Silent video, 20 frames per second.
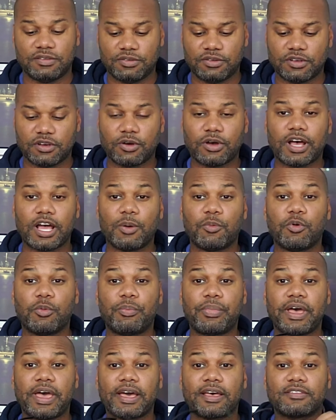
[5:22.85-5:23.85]
you know, I will
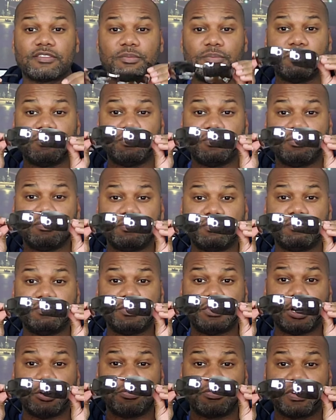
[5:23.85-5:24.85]
pack some,
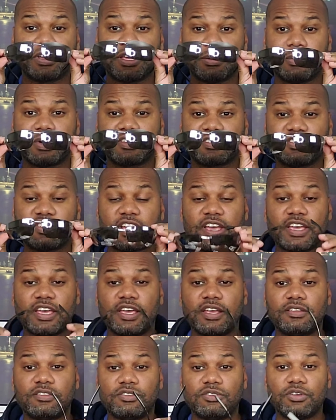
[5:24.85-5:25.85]
don't forget my
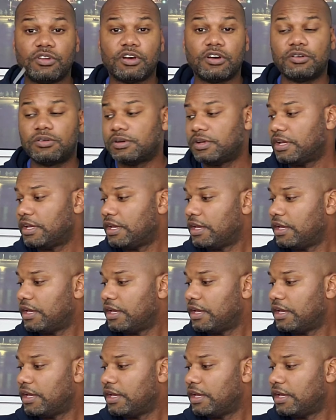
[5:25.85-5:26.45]
shades, you know.